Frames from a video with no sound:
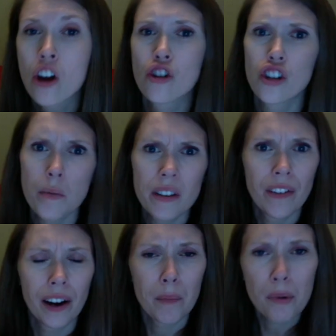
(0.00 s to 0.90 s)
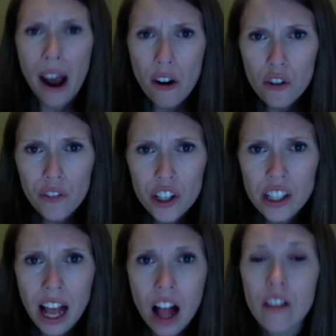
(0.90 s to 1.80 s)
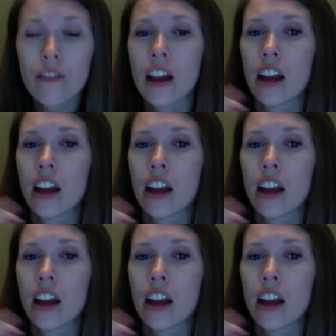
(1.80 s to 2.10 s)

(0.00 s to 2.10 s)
She was very proud of herself.